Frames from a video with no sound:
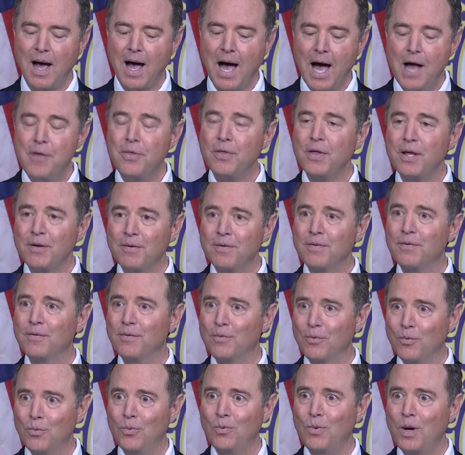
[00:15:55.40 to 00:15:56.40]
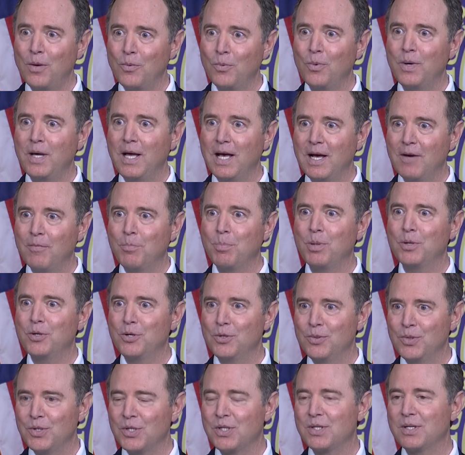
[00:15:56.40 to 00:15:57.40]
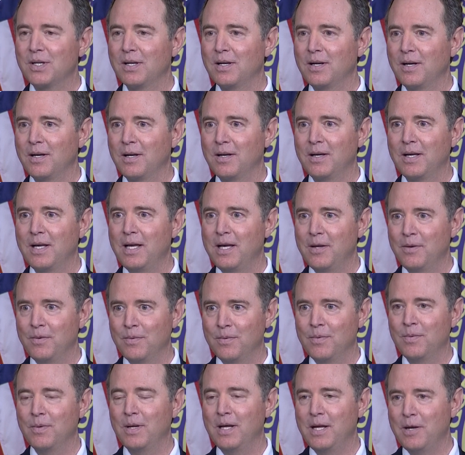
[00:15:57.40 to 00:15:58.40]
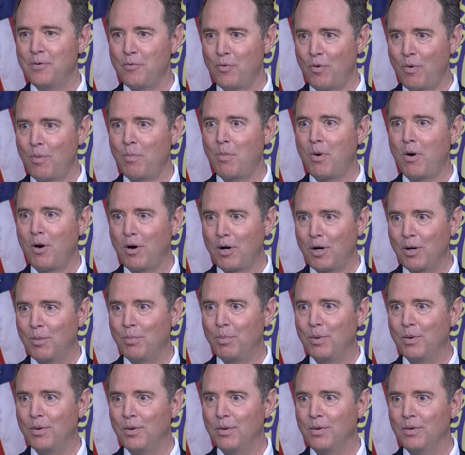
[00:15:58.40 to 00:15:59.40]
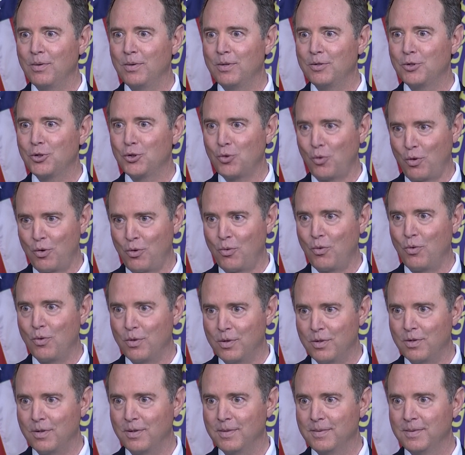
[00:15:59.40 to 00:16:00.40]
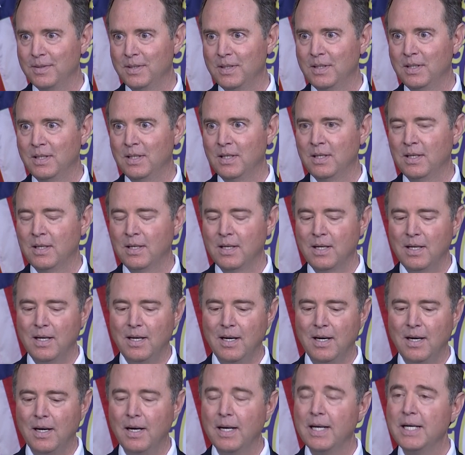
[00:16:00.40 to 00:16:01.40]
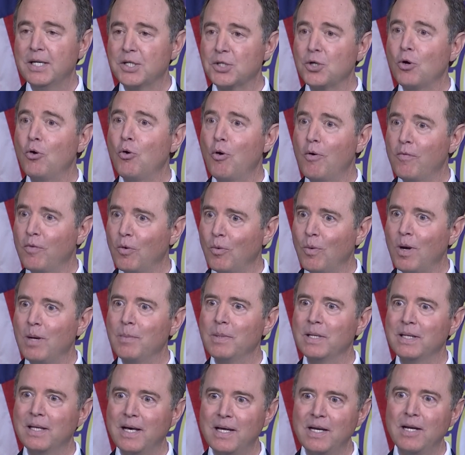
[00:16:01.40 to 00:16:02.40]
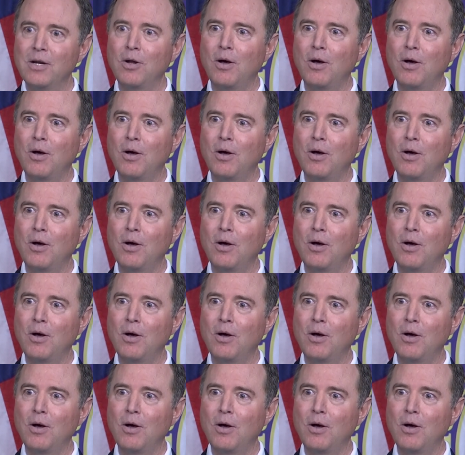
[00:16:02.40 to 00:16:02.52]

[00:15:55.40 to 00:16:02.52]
I think what we have produced in remarkable short order is so overwhelming that